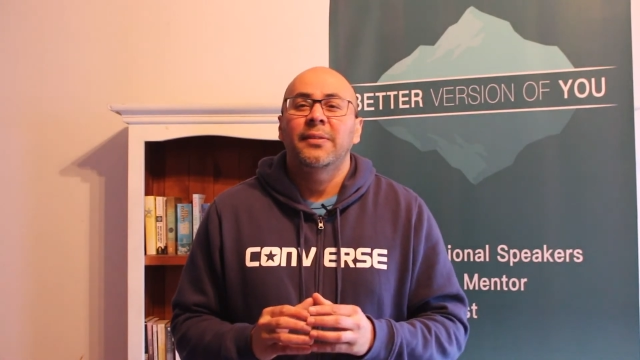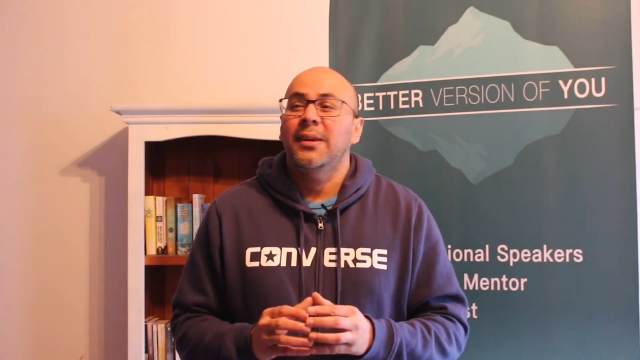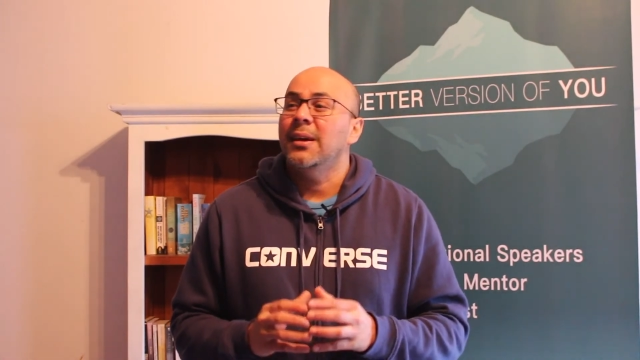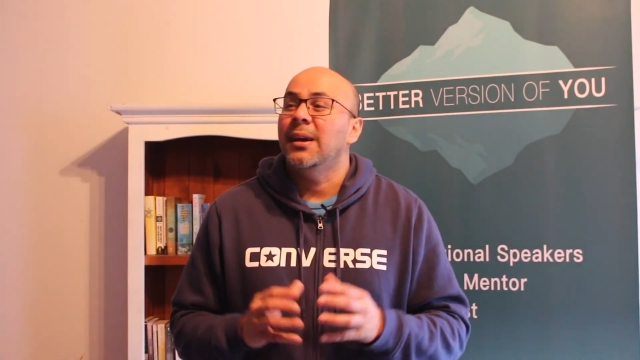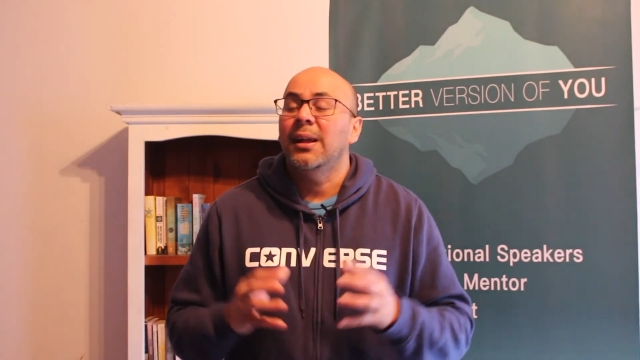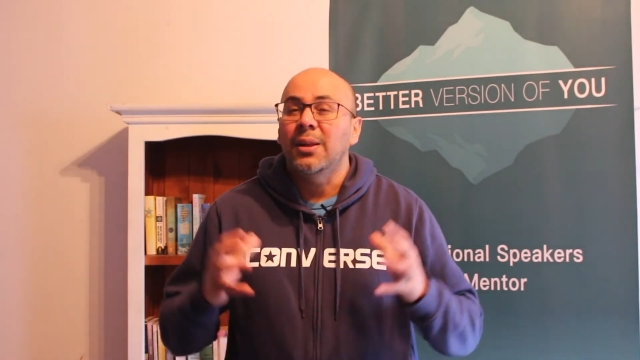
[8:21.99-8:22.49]

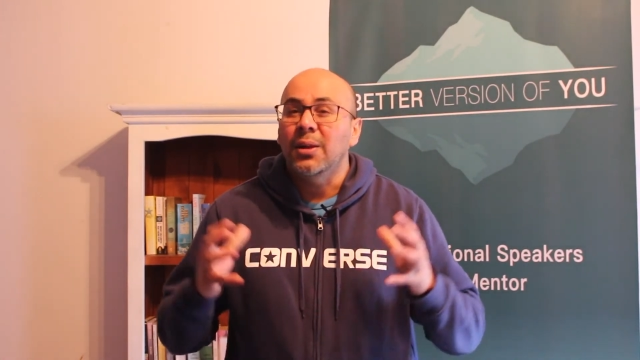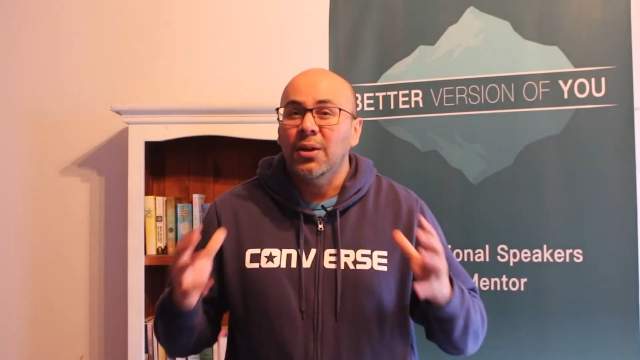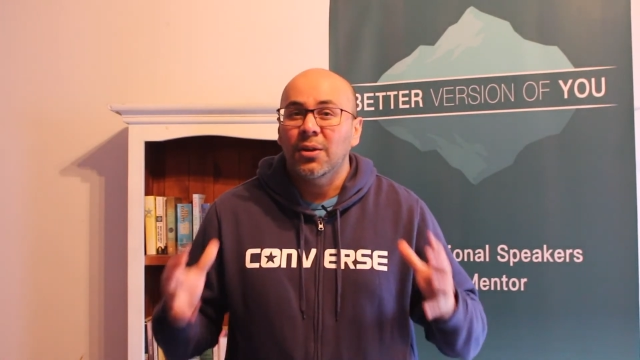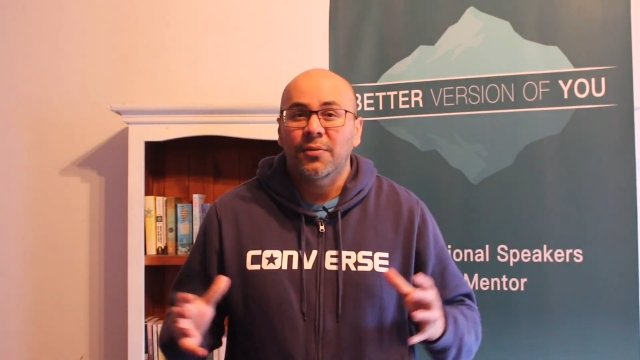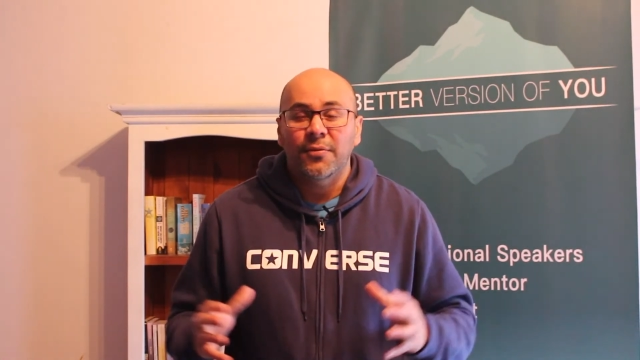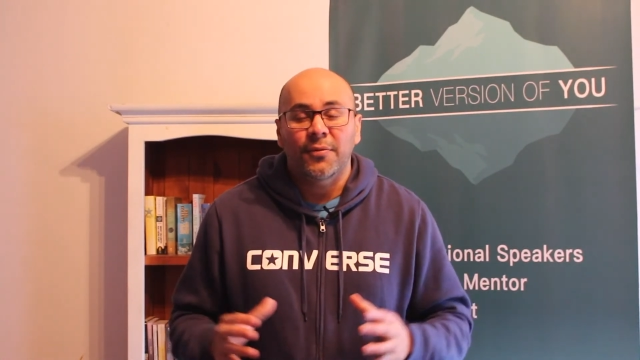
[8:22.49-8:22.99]
There are a
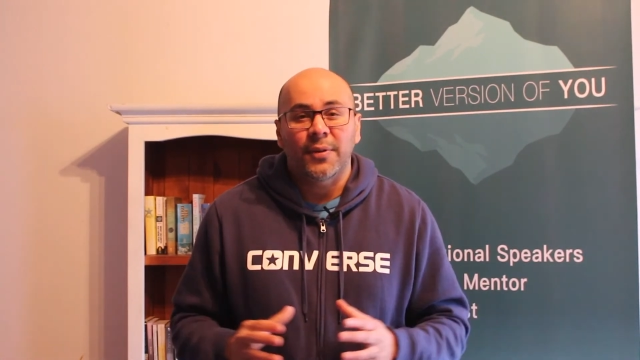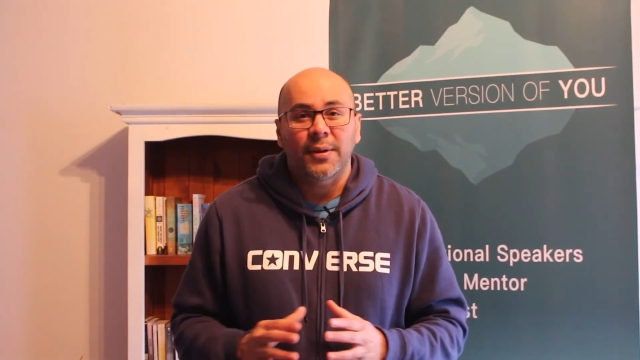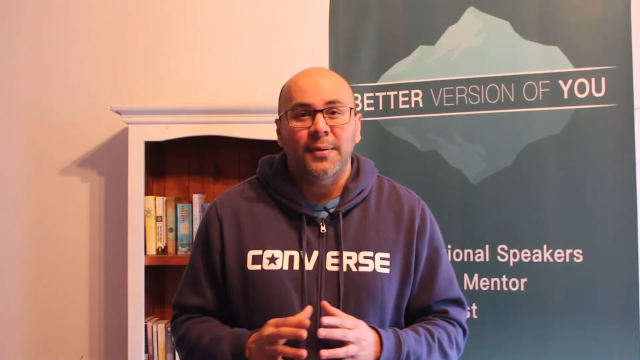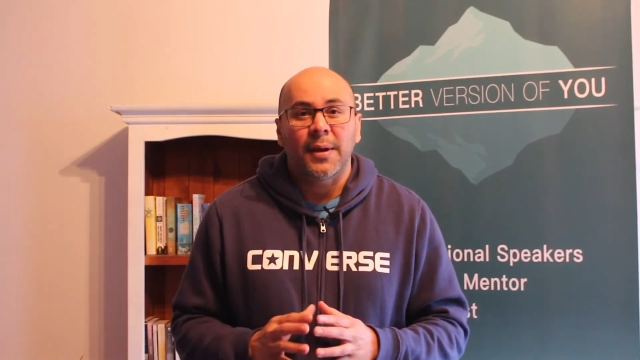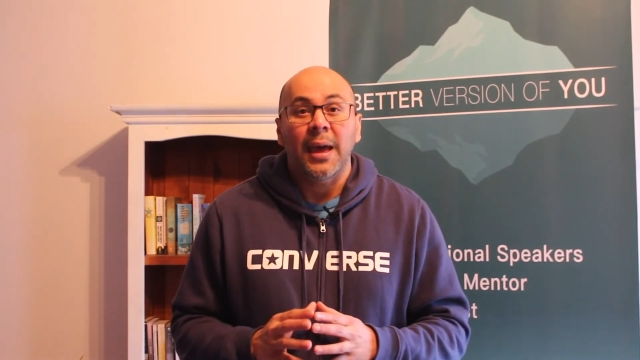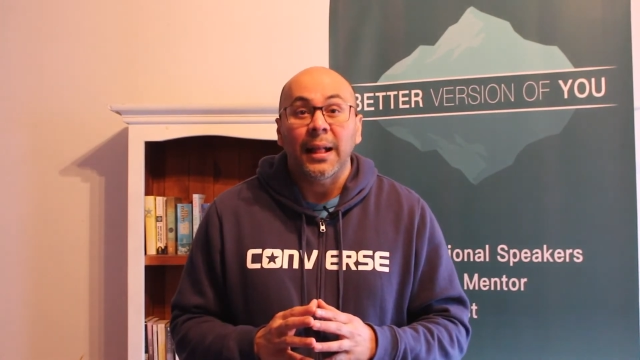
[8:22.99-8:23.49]
lot of
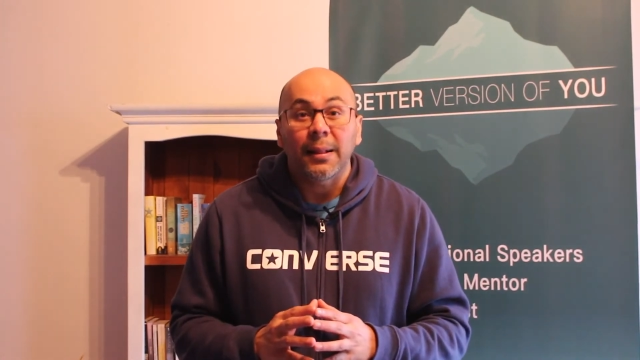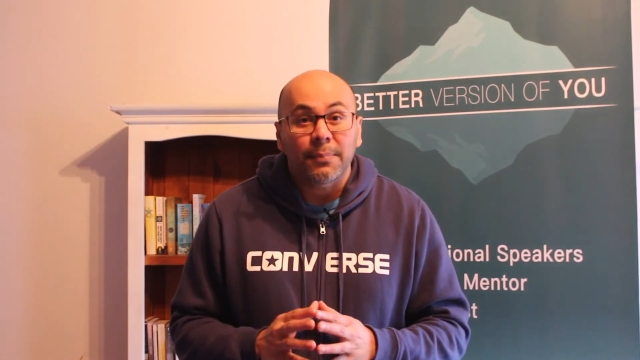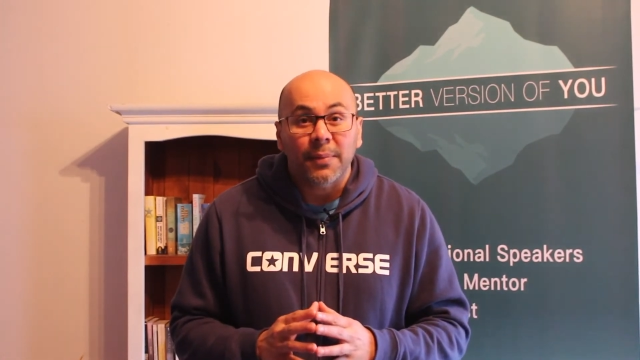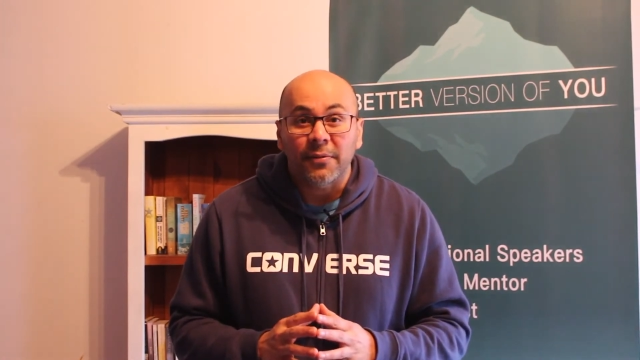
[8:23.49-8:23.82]
help